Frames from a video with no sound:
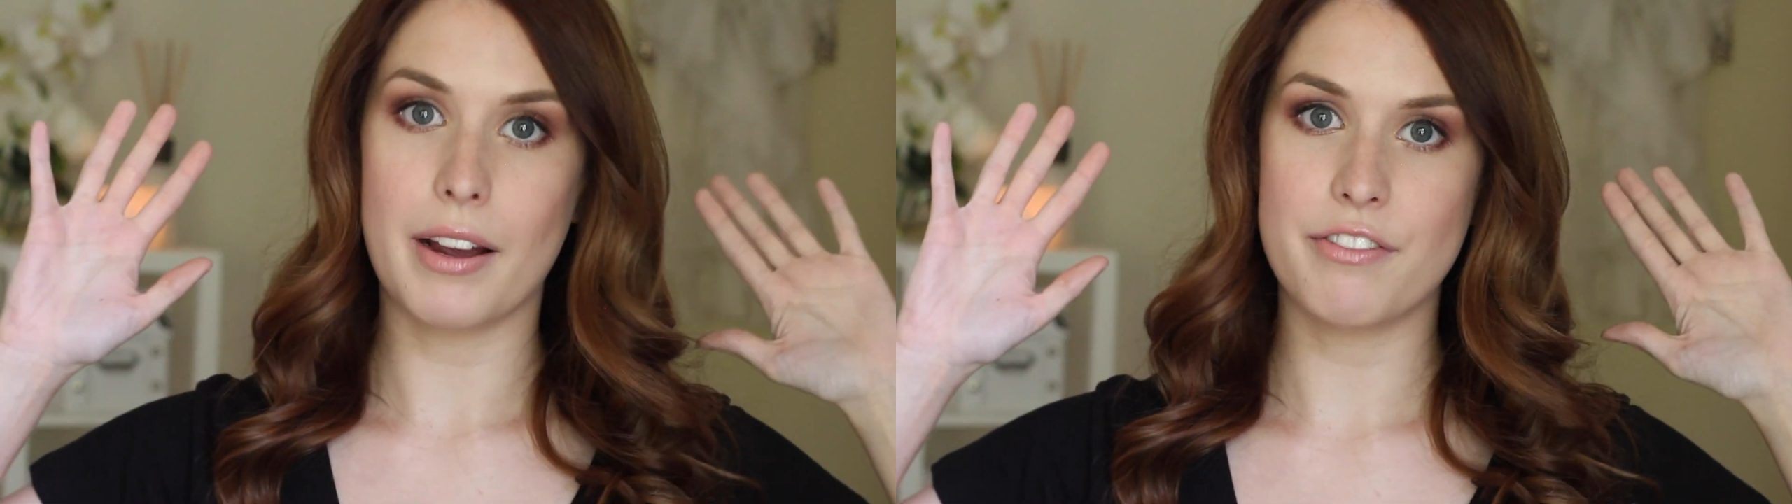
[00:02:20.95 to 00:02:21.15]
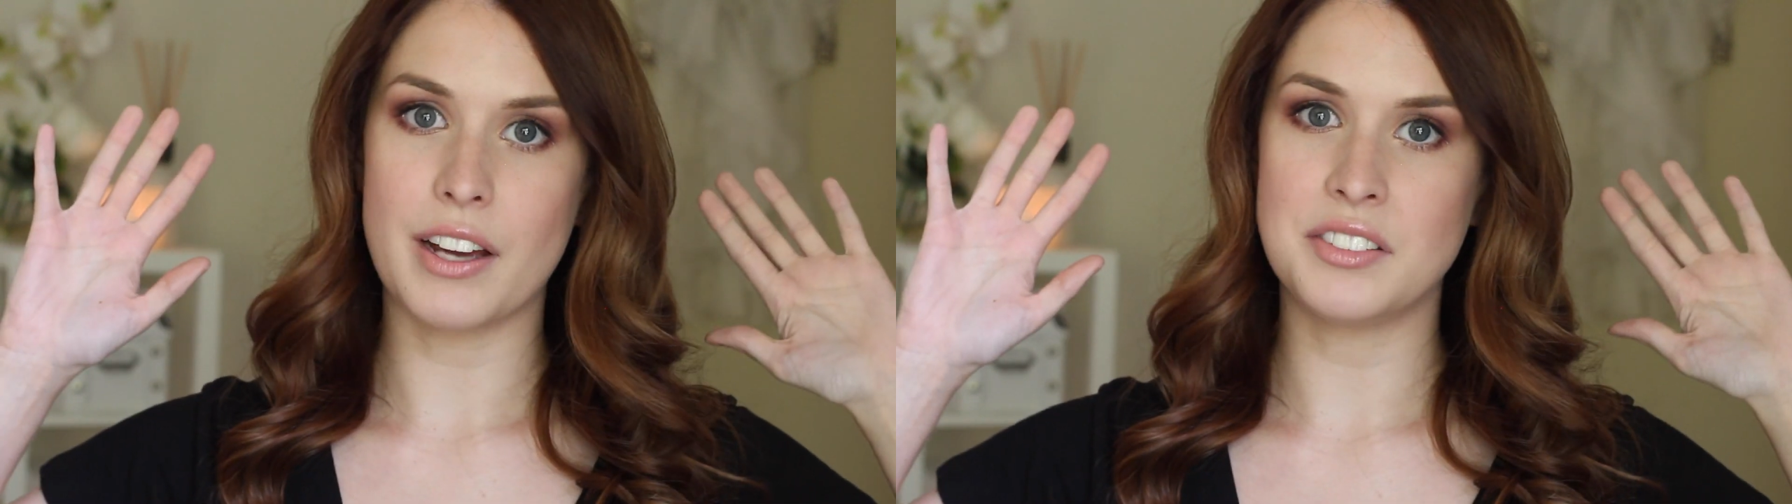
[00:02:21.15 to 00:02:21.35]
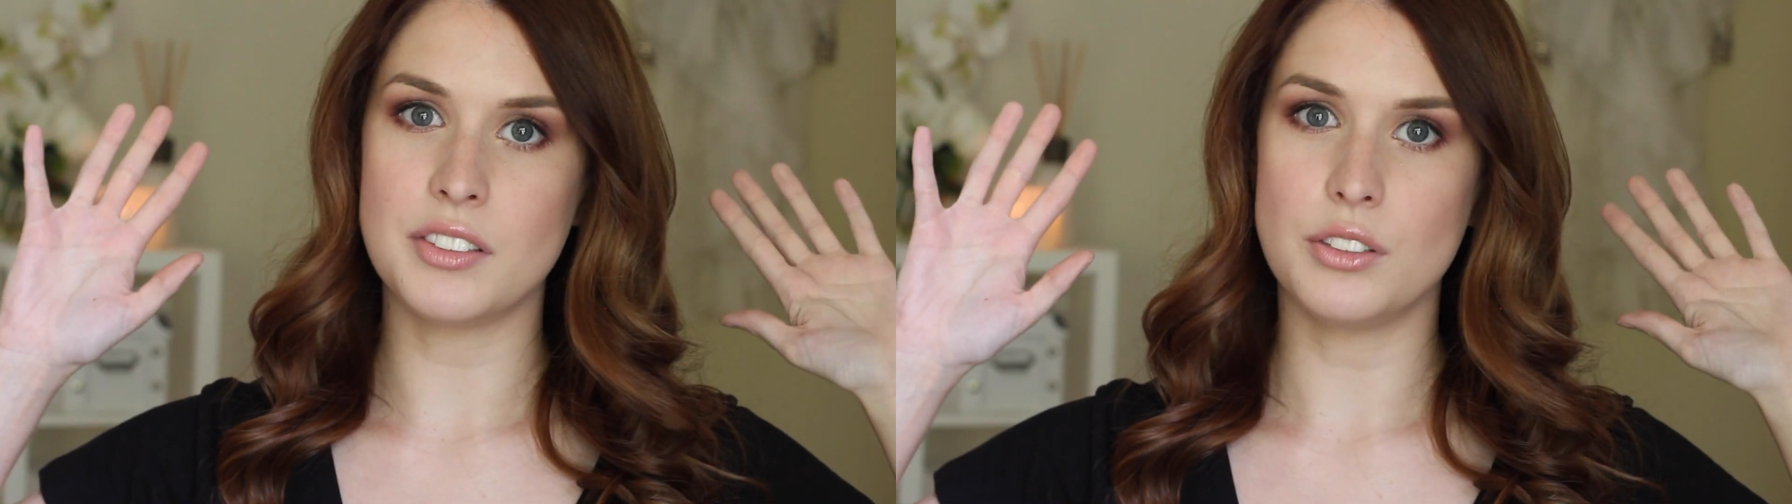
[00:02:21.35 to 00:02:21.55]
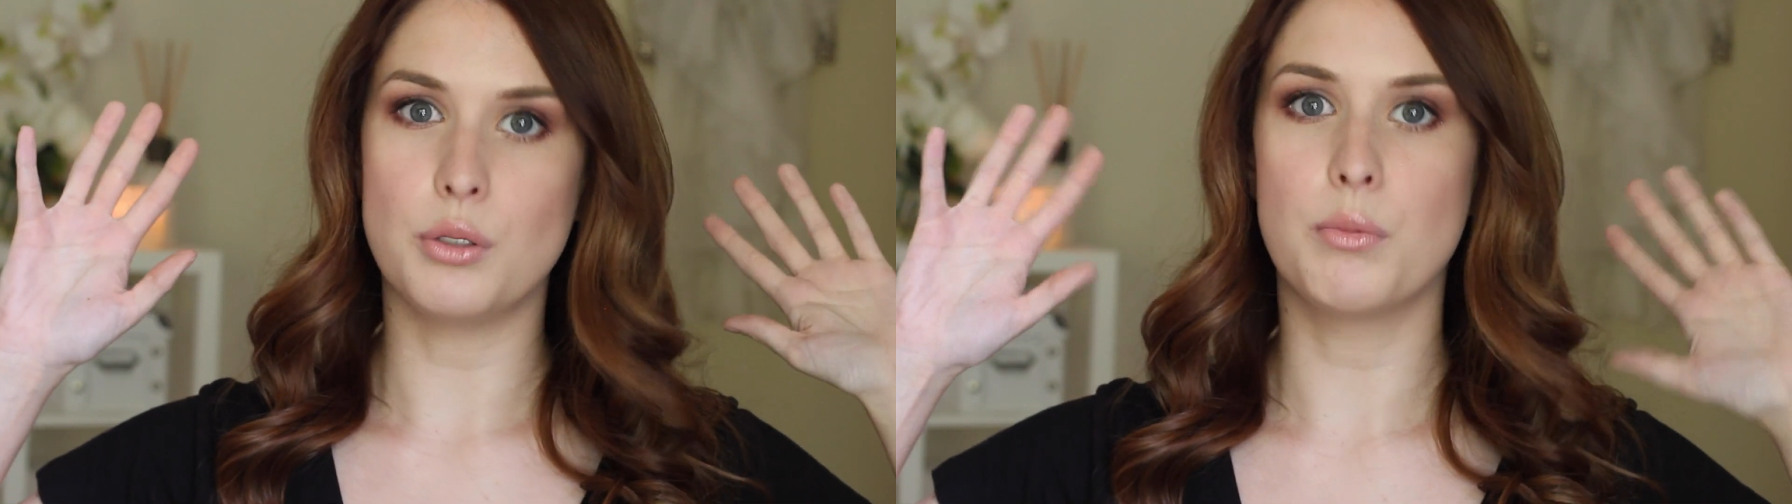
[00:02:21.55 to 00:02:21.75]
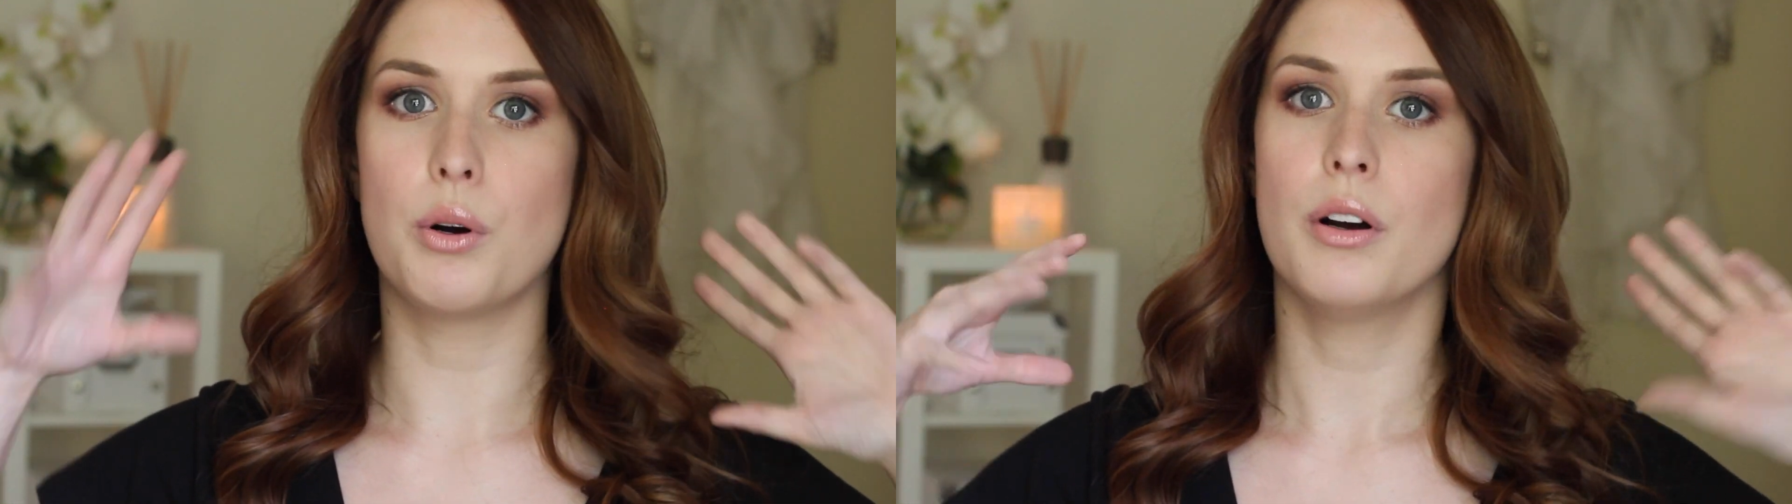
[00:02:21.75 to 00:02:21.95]
my face a
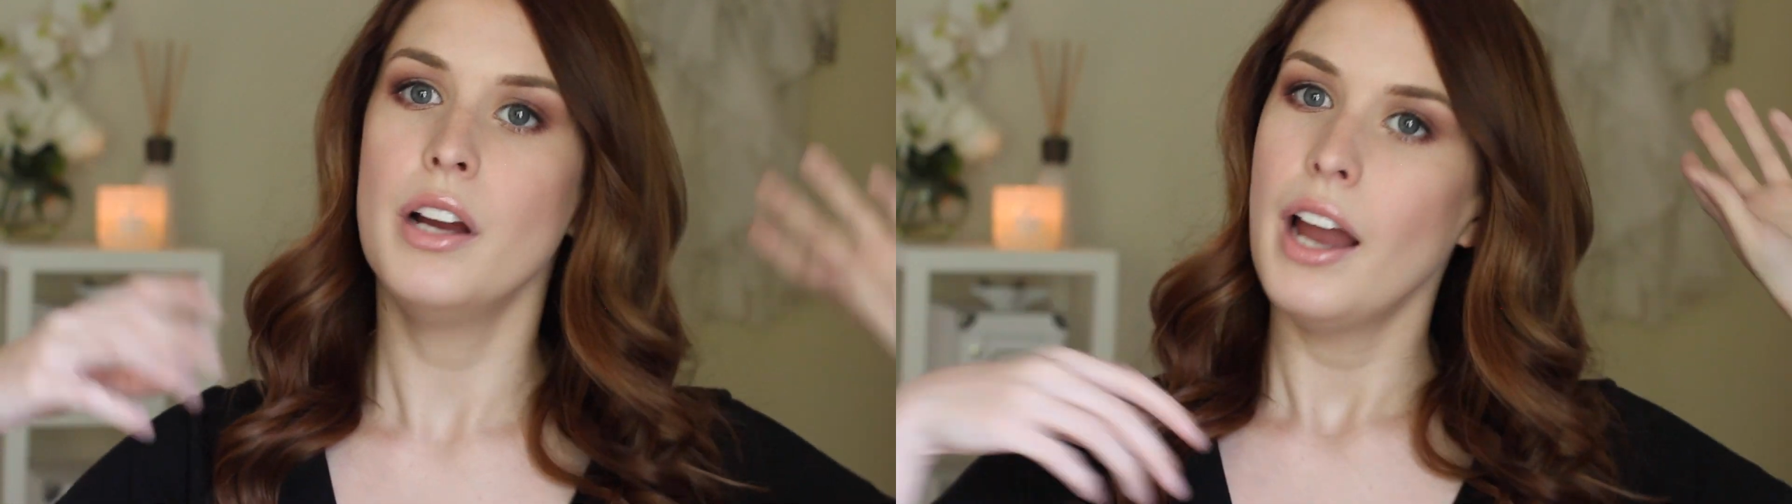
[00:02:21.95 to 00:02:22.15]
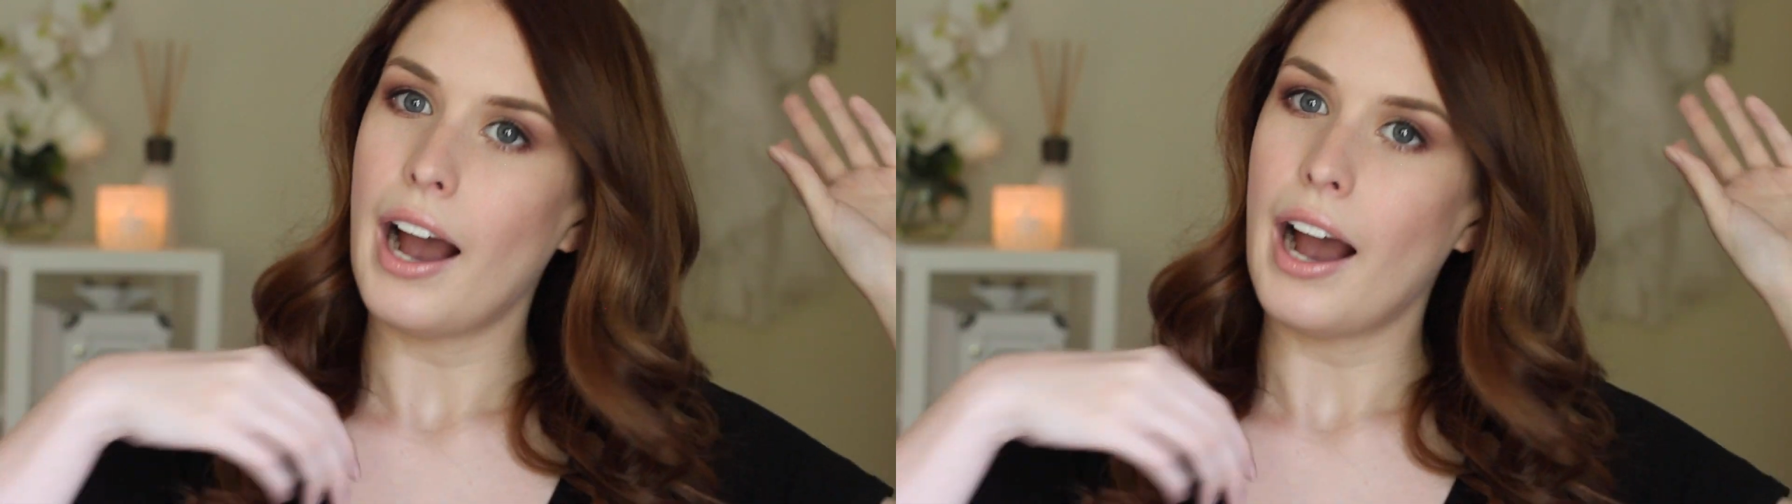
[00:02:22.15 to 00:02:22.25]
little more.